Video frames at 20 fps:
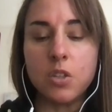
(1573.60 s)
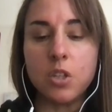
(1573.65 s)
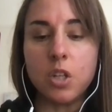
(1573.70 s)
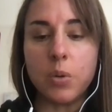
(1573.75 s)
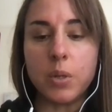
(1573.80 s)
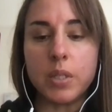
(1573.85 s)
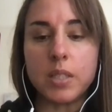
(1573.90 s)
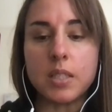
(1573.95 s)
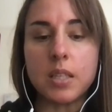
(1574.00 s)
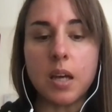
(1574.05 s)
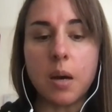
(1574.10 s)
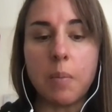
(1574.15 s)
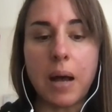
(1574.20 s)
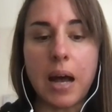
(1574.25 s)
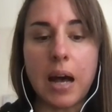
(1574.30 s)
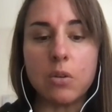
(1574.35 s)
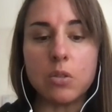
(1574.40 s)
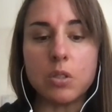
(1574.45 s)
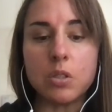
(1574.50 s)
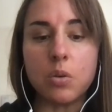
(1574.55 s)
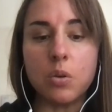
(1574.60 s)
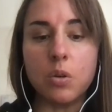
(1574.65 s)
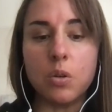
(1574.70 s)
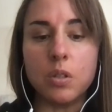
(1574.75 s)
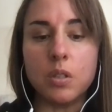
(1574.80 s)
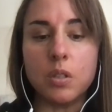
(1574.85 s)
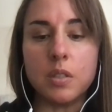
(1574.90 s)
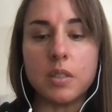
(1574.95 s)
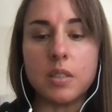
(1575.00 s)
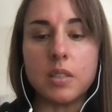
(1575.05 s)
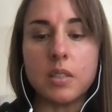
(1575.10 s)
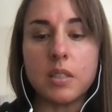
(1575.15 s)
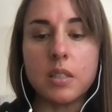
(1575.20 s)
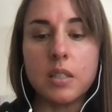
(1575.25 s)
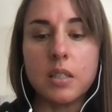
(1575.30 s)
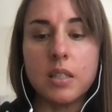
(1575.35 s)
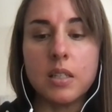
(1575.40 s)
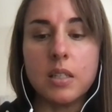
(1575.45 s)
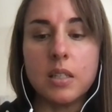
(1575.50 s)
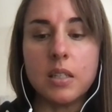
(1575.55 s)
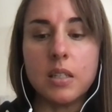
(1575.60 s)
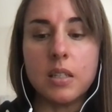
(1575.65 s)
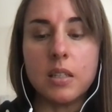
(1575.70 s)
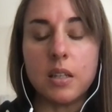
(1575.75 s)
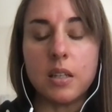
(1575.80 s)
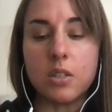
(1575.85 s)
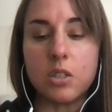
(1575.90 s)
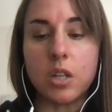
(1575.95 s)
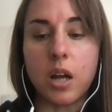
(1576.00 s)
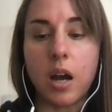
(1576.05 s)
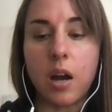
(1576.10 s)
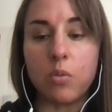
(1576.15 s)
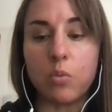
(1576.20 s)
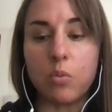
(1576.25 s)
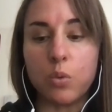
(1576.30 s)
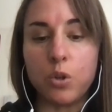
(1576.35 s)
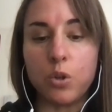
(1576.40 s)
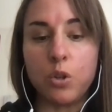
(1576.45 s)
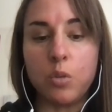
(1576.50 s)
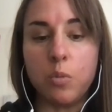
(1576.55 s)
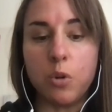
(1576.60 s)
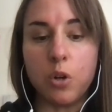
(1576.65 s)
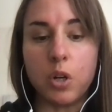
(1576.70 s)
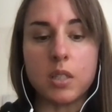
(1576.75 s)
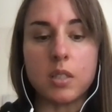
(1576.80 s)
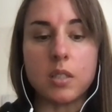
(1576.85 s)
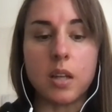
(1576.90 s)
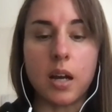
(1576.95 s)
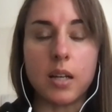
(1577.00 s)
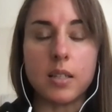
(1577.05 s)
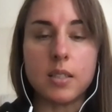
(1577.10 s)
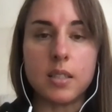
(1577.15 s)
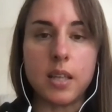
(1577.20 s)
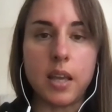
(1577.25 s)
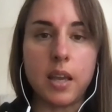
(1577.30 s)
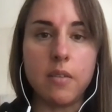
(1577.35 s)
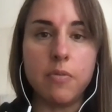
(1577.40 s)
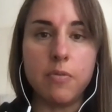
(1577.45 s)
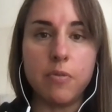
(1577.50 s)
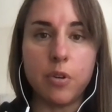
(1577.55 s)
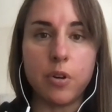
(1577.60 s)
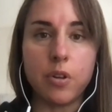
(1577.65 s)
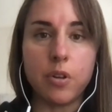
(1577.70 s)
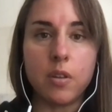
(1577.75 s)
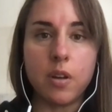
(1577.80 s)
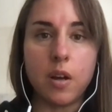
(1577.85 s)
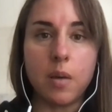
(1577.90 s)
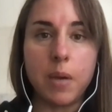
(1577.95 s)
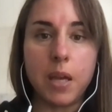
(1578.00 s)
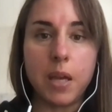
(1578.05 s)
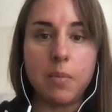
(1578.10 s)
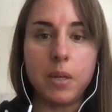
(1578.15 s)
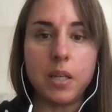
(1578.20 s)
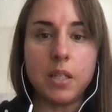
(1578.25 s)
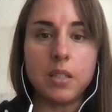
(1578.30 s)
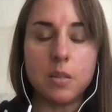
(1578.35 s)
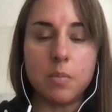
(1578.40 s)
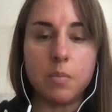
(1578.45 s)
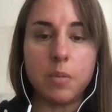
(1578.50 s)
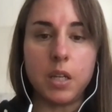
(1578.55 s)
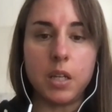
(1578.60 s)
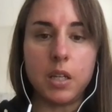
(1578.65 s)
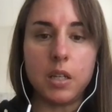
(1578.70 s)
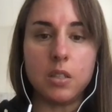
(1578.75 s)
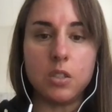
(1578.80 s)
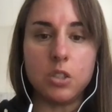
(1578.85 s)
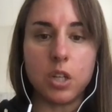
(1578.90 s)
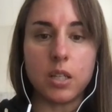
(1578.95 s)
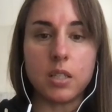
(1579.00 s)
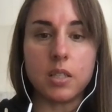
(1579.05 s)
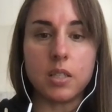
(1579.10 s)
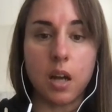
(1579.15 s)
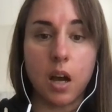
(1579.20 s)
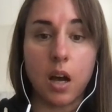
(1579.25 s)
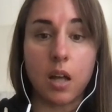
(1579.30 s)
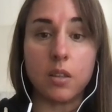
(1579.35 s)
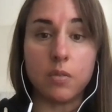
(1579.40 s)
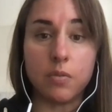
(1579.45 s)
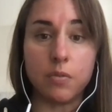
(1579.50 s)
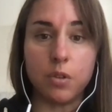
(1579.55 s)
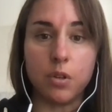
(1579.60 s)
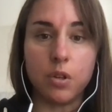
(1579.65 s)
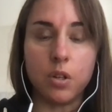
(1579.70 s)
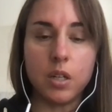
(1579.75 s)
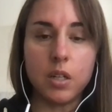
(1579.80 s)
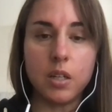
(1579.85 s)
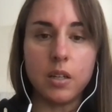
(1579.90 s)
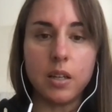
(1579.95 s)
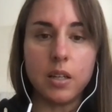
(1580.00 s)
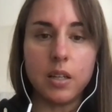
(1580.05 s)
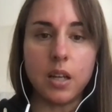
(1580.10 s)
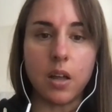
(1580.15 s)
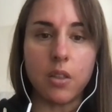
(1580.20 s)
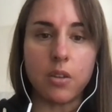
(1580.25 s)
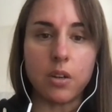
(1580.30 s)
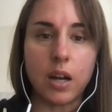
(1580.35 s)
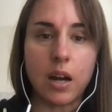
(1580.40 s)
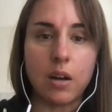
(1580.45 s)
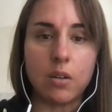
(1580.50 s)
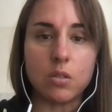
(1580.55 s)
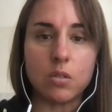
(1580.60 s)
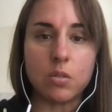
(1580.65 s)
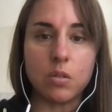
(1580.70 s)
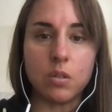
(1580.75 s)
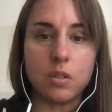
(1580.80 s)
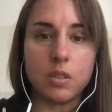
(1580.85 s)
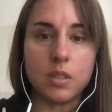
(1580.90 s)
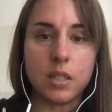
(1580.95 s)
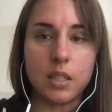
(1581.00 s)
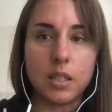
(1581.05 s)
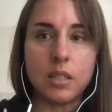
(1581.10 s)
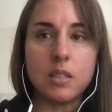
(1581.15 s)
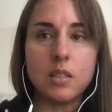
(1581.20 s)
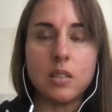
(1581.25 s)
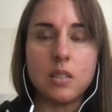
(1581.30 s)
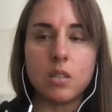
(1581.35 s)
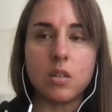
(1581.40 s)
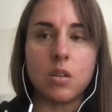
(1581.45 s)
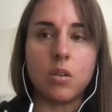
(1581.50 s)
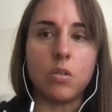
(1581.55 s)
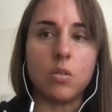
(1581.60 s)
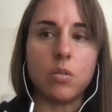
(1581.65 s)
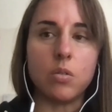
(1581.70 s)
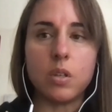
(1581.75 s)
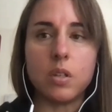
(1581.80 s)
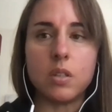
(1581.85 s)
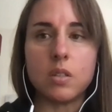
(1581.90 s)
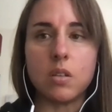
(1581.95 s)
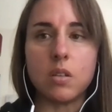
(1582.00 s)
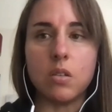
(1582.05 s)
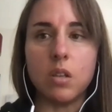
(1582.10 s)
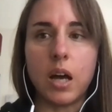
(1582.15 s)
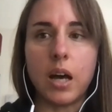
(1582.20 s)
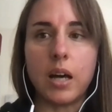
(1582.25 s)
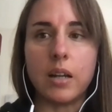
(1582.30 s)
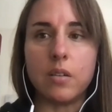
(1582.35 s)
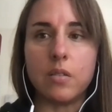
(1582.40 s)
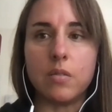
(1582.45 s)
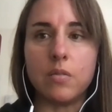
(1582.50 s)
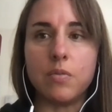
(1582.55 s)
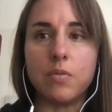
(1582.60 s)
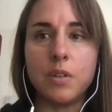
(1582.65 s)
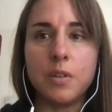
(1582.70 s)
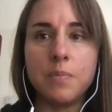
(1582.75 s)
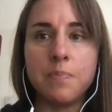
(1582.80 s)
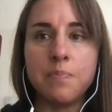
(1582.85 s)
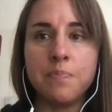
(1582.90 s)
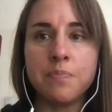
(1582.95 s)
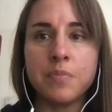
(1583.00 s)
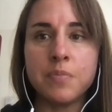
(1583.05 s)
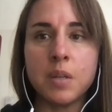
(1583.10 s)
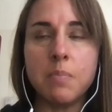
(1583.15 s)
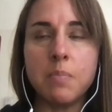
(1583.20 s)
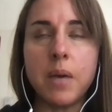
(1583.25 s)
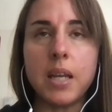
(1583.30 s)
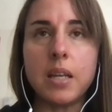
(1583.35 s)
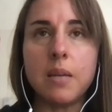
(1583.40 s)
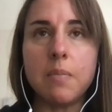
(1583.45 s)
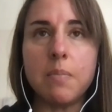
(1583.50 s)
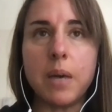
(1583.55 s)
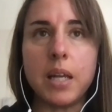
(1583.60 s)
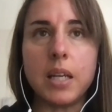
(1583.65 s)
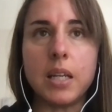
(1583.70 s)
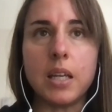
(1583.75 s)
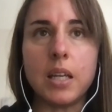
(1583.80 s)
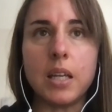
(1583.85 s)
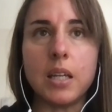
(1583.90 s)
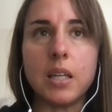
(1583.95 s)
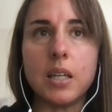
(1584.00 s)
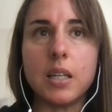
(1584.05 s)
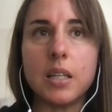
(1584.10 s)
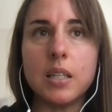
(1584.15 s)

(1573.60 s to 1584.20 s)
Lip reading: some households, there's not room, or it's not safe for a baby to be just on the floor. In other households, it is. So there's a lot of many